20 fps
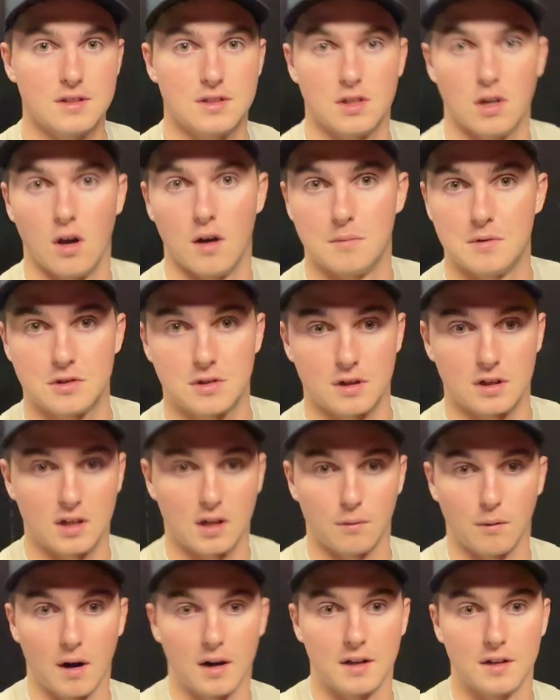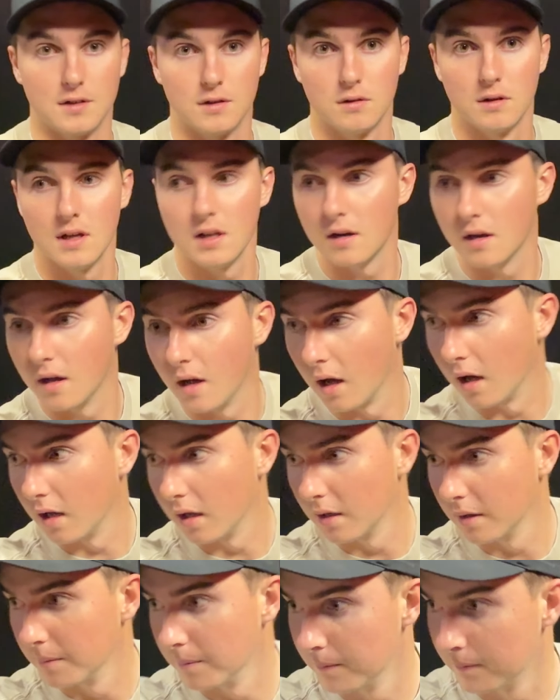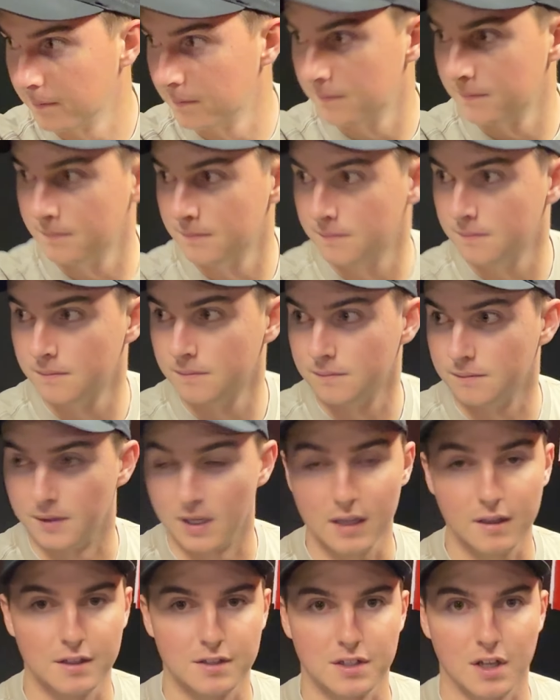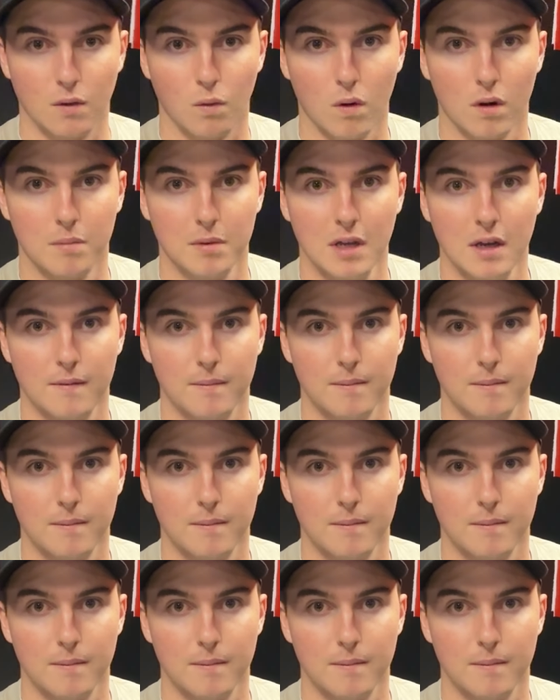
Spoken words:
so I'm just gonna get right into it. Yeah, let's get warmed up.